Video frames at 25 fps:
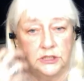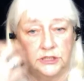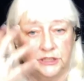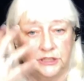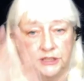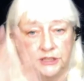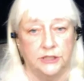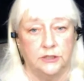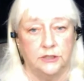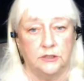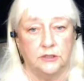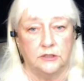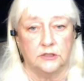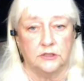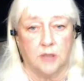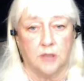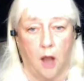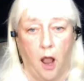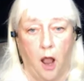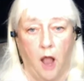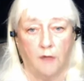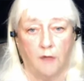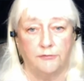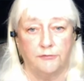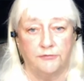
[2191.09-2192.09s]
shears
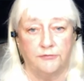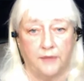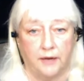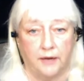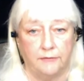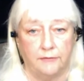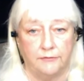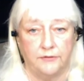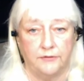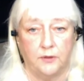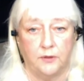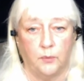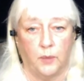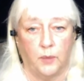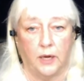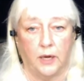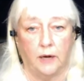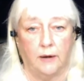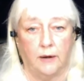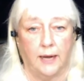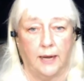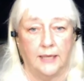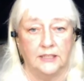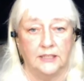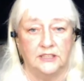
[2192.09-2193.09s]
off
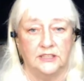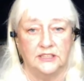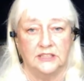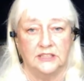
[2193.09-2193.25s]
everywhere, and